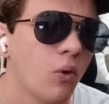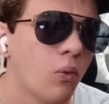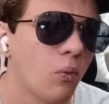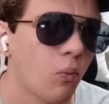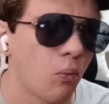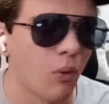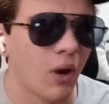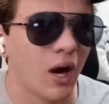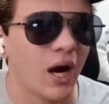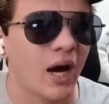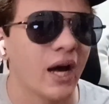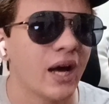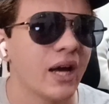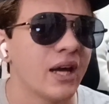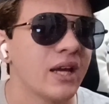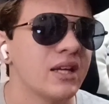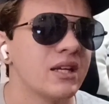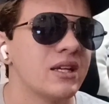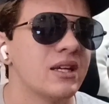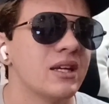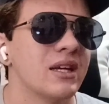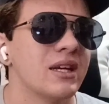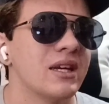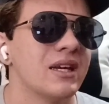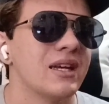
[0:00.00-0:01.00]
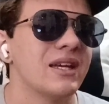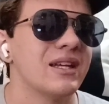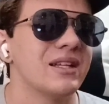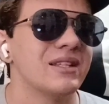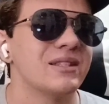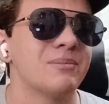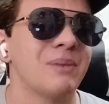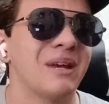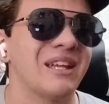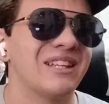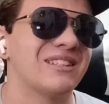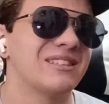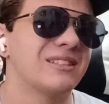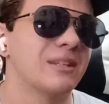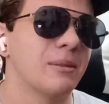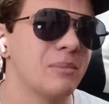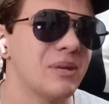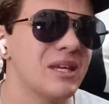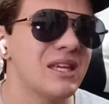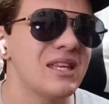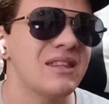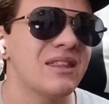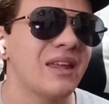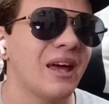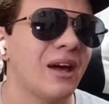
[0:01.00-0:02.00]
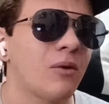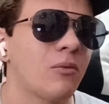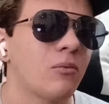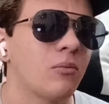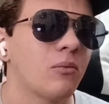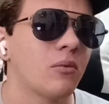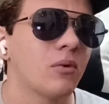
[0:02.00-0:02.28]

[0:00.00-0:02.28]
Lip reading: why it's meant to be that,